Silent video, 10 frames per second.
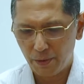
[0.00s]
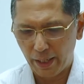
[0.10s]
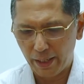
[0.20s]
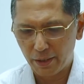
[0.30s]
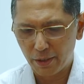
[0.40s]

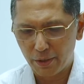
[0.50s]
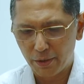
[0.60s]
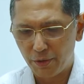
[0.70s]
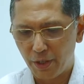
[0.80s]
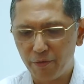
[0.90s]
And
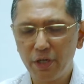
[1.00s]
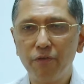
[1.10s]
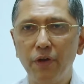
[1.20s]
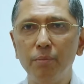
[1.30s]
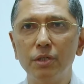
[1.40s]
a very
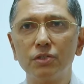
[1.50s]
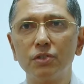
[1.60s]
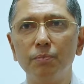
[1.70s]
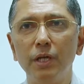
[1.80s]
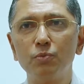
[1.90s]

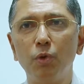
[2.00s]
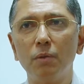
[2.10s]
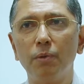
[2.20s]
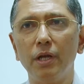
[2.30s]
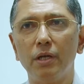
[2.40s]
famous baseball
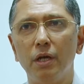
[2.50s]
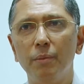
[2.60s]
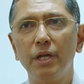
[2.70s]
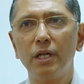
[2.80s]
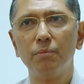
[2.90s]
player,
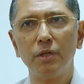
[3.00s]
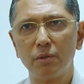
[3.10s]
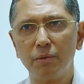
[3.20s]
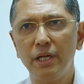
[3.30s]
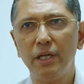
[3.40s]
American
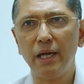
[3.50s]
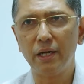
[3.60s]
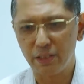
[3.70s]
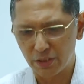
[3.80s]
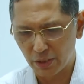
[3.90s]
baseball, he died
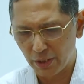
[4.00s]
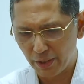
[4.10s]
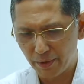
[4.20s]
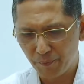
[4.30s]
recently.